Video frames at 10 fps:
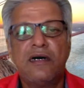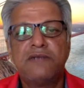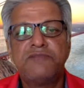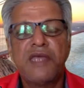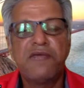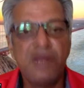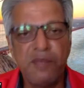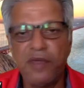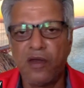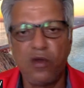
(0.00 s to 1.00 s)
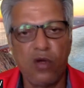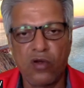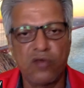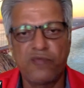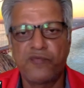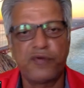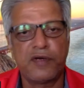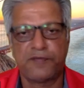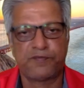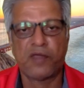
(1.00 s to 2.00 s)
there will be a lot of
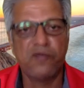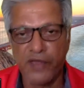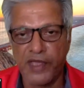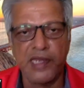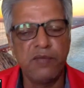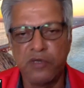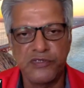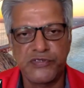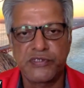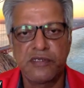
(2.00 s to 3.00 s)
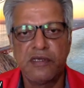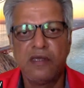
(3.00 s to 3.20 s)
variables.